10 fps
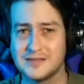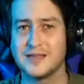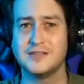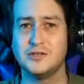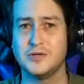this
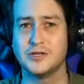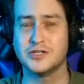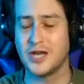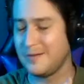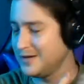guy's doing a
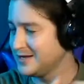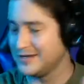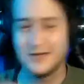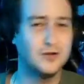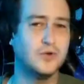good job.
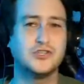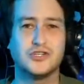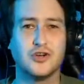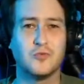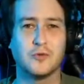We
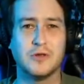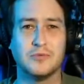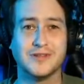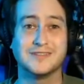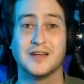should show more
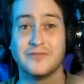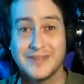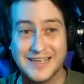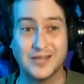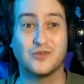people this stuff.
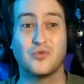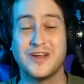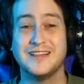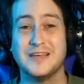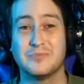I'd
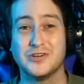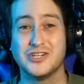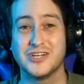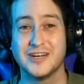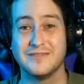greatly
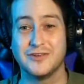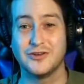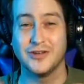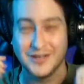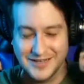appreciate it if you
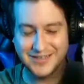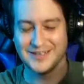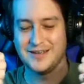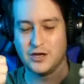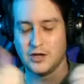could.
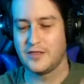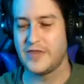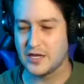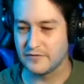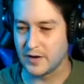
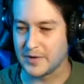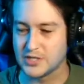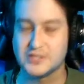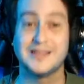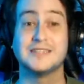Thank you very
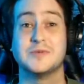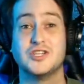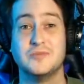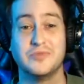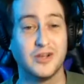much. That's my
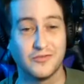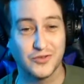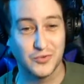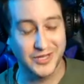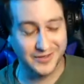cheap plug
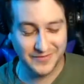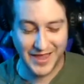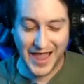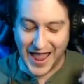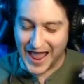for the week.
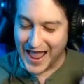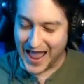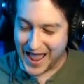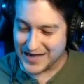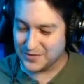
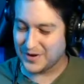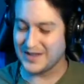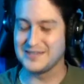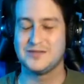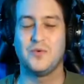
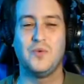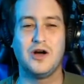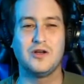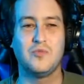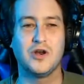Anyways,
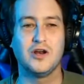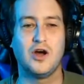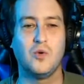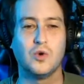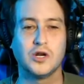welcome one and
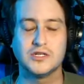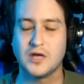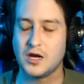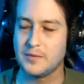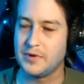all. We're going to
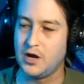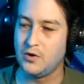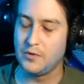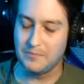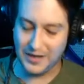talk
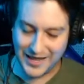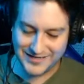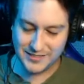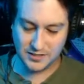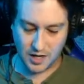about
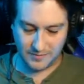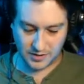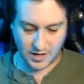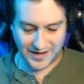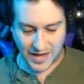London
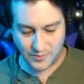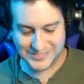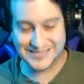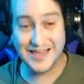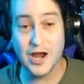Comic Con. I
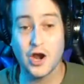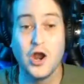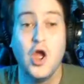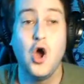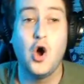was
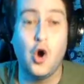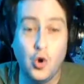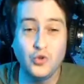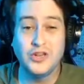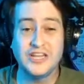there
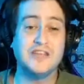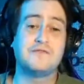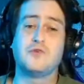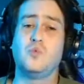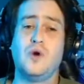only
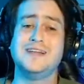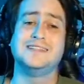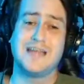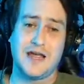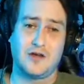for
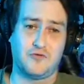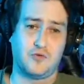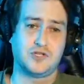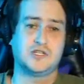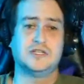one day,
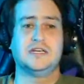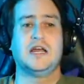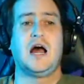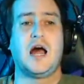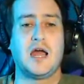
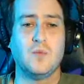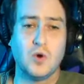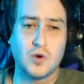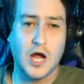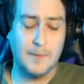unfortunately. I
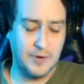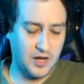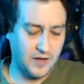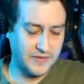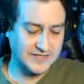woke up
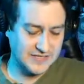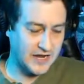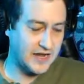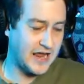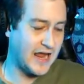on the
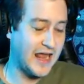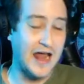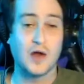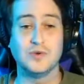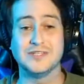Sunday and
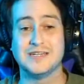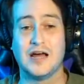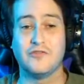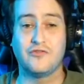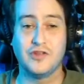I was
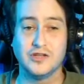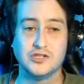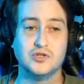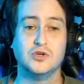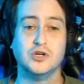not
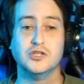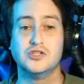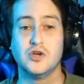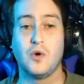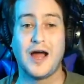feeling too good,
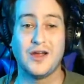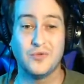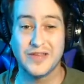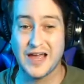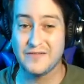so I
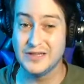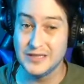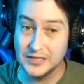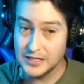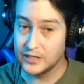only have a
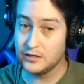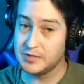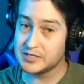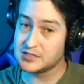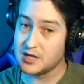little
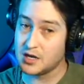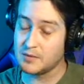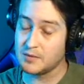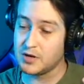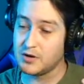bit to
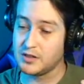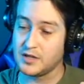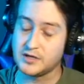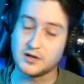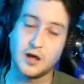talk about on
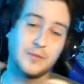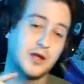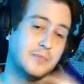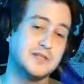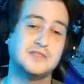London Comic
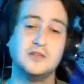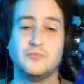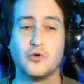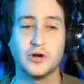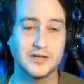Con, but it's still
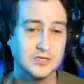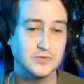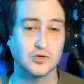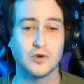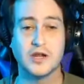important because it
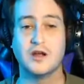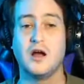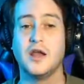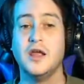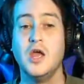was a great
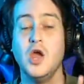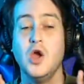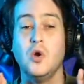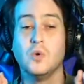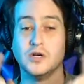con.
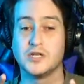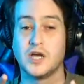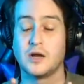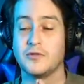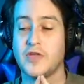We're going to
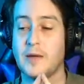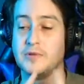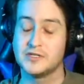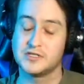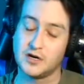talk about that,
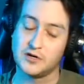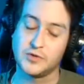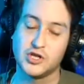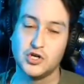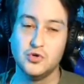but let's start
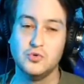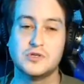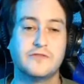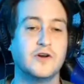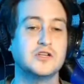with the
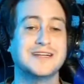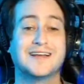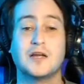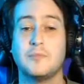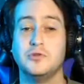news first. I
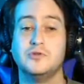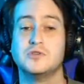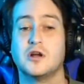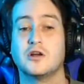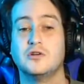got a couple of
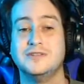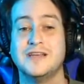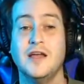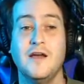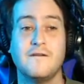news
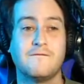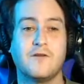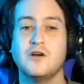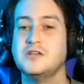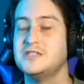articles.
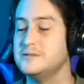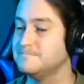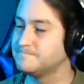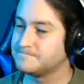First,